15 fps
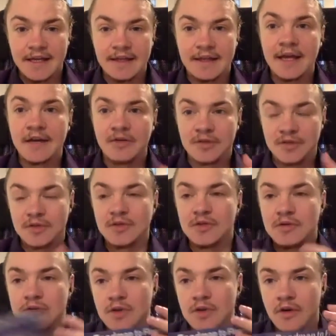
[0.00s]
like also to
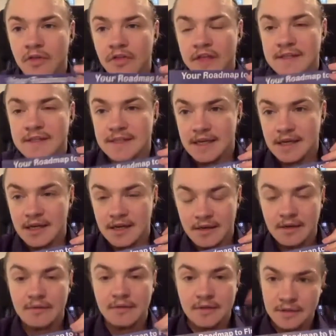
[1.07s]
use authentic,
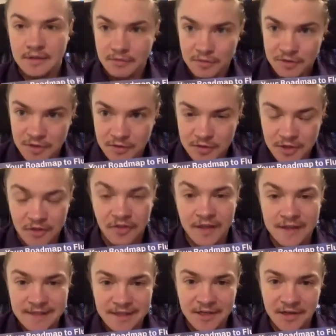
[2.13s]
quote unquote,
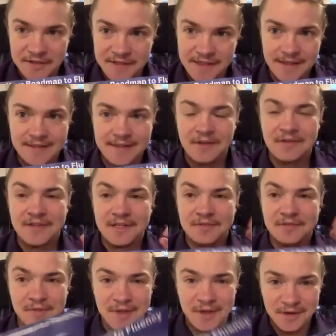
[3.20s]
authentic content. That's
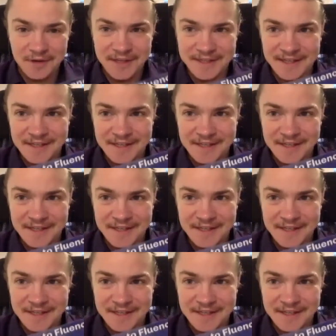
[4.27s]
what we call it at